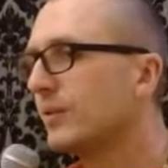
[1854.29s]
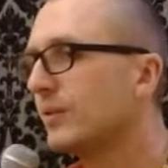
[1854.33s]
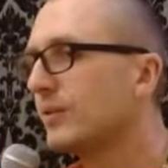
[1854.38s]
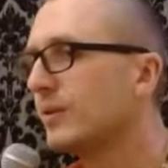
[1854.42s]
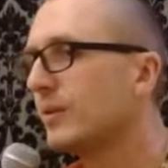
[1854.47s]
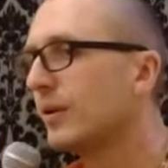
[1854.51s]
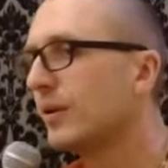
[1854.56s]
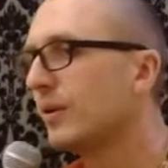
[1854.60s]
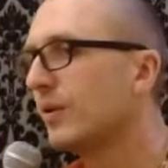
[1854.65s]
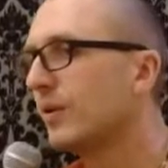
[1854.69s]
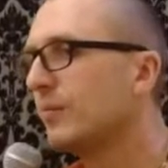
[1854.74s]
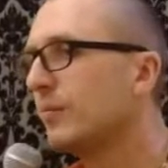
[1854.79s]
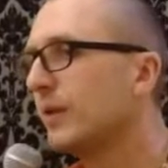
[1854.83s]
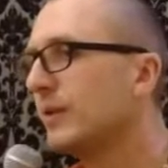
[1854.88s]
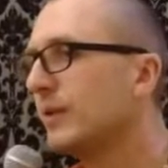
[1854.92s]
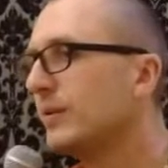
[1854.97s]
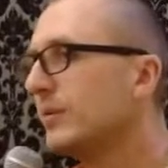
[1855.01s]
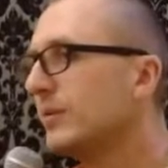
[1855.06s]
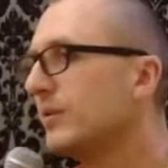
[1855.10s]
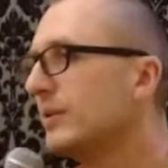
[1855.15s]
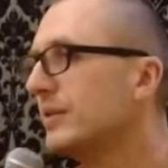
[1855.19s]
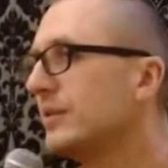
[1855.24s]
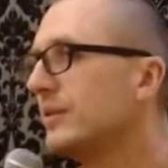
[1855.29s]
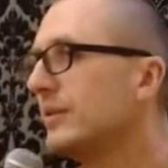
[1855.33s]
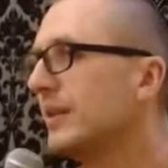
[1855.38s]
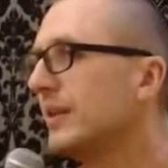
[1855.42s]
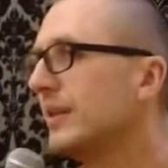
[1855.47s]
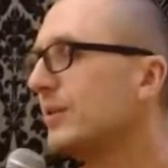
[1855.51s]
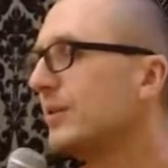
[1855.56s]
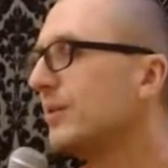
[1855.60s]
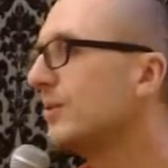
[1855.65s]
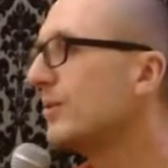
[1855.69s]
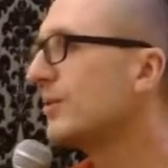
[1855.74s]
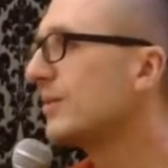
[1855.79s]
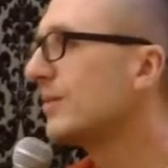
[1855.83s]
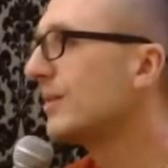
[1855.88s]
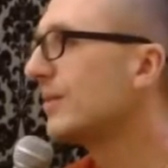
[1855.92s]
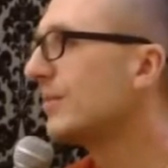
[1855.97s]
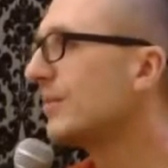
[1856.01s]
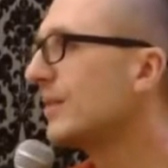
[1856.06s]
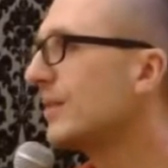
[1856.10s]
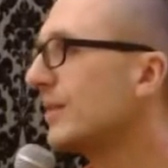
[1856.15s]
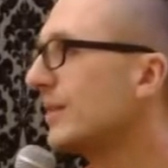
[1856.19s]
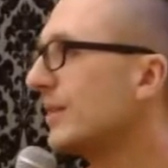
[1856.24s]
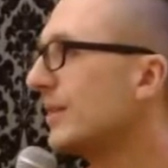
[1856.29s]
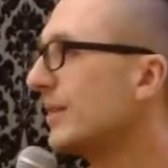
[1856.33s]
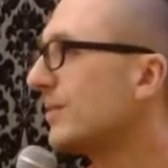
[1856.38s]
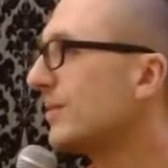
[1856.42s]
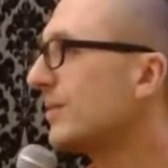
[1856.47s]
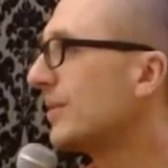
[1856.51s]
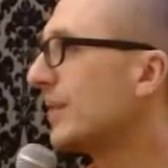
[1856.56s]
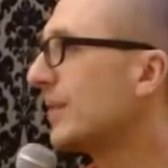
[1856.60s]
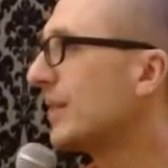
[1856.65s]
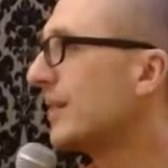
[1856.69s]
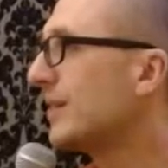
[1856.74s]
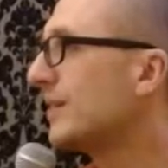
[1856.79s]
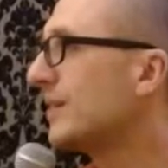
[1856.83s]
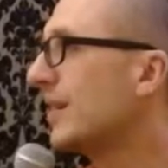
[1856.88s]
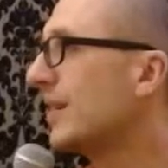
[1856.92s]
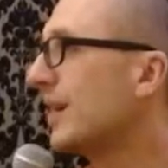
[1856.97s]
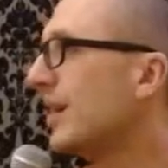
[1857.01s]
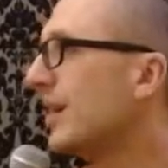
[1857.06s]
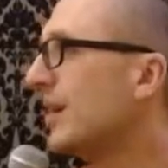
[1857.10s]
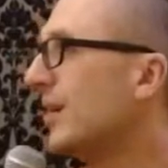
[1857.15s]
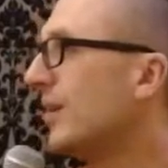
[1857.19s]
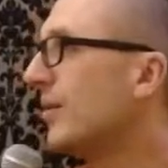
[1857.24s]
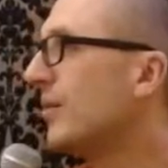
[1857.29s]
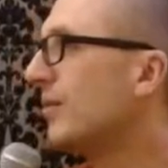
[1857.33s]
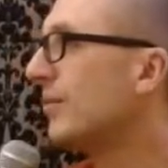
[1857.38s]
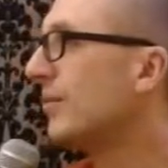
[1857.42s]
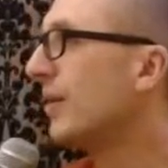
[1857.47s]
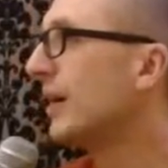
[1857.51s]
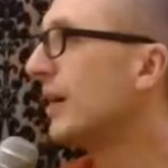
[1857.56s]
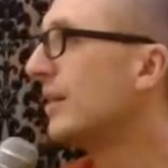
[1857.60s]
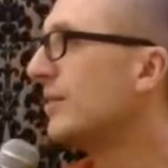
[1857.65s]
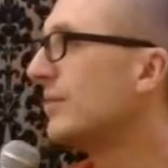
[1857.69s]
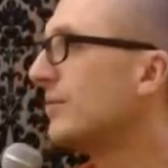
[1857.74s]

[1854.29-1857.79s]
recommend you just get into something different, right?